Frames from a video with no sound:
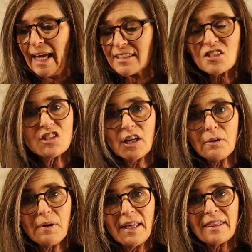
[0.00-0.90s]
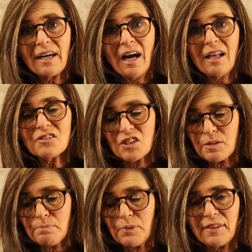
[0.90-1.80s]
And to start with, I'll
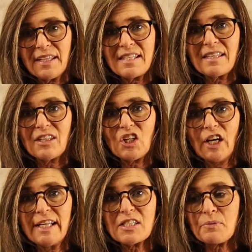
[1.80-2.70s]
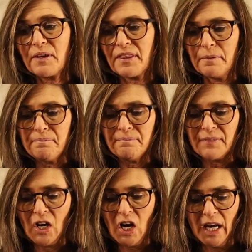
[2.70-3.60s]
just put these in the crates with them
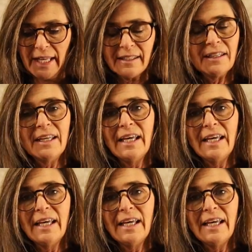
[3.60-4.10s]
on.